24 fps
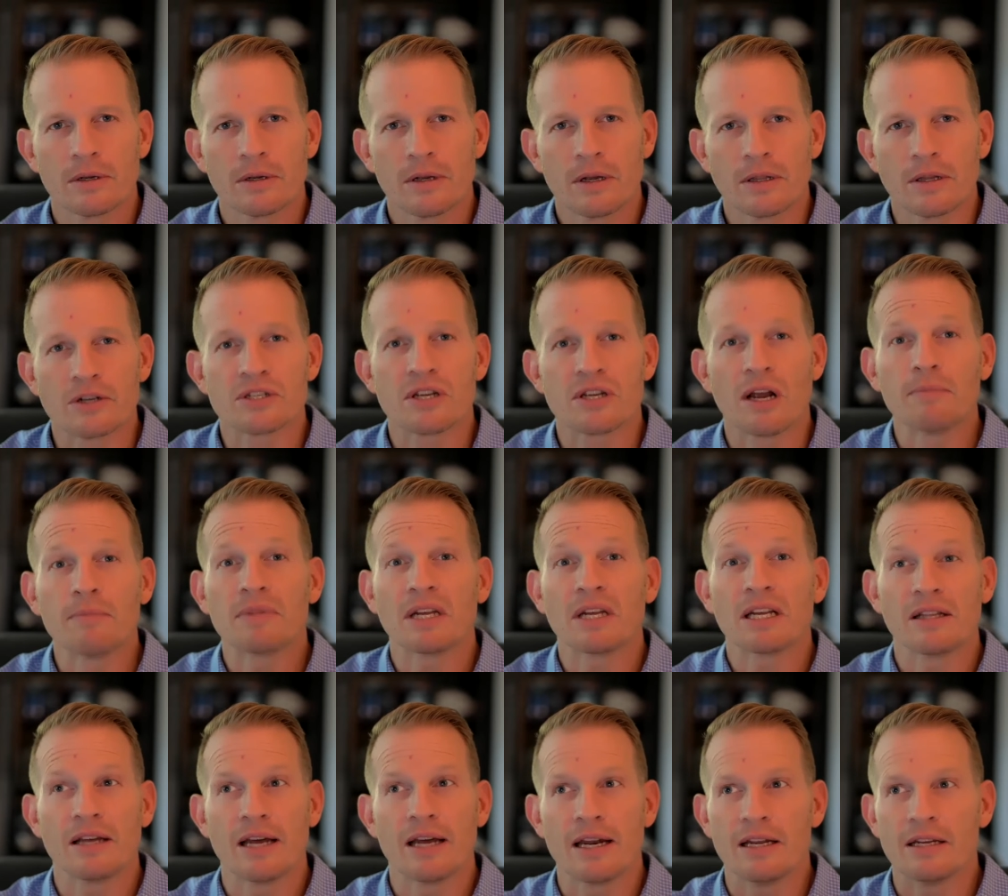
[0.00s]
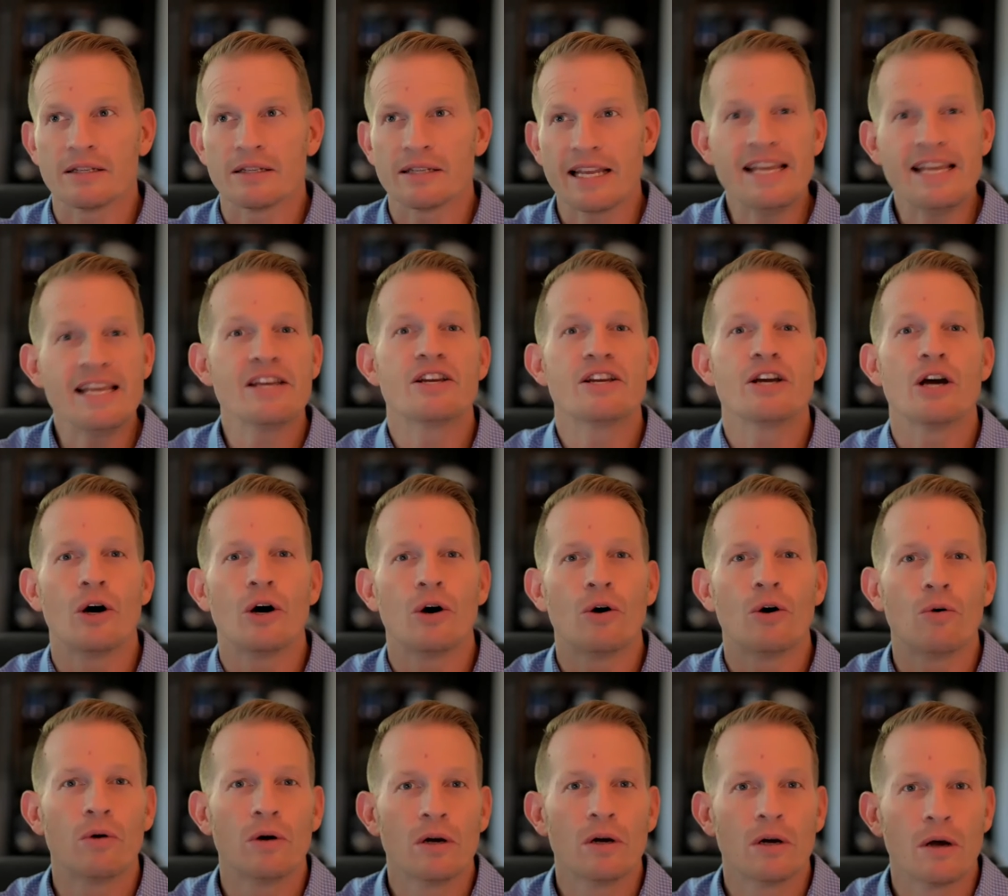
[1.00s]
There's something that is
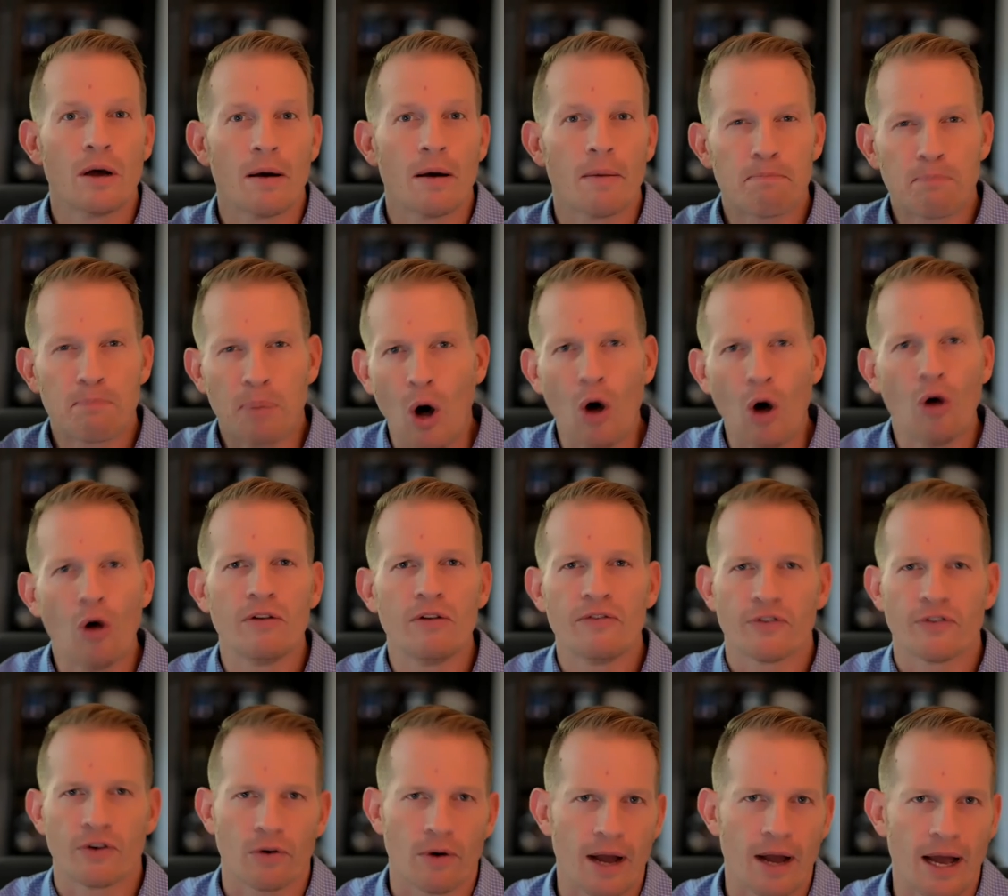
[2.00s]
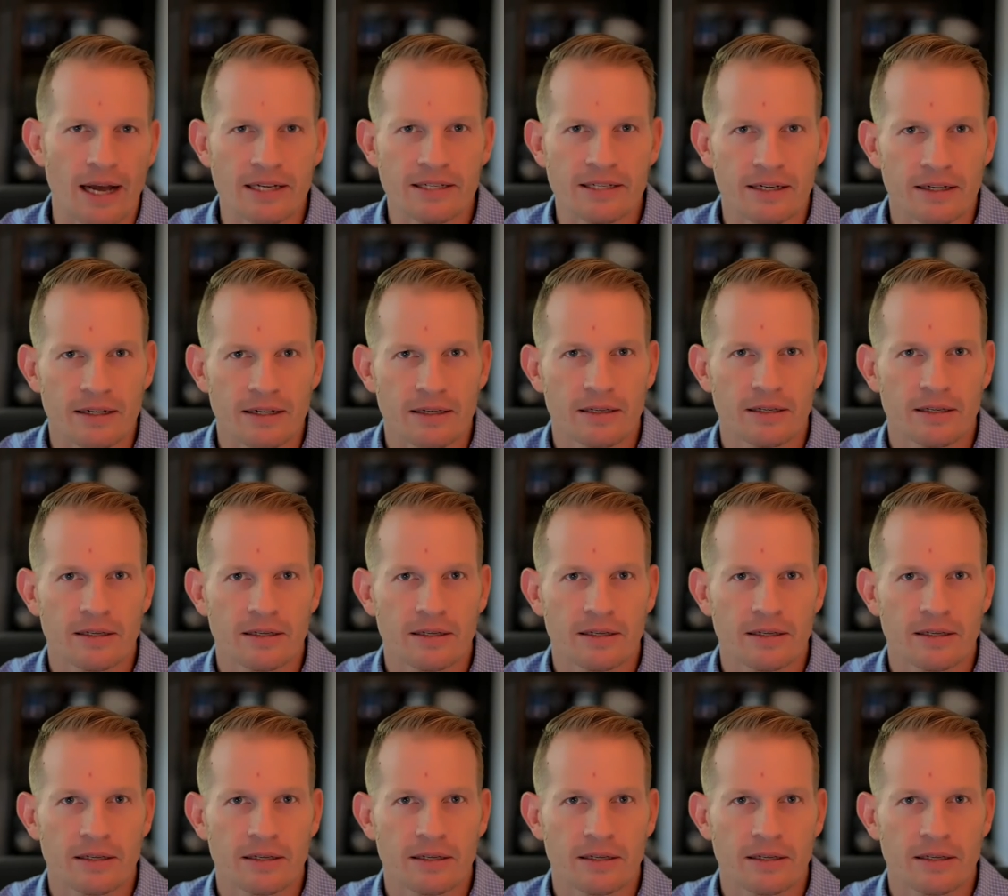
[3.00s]
ego pulverizing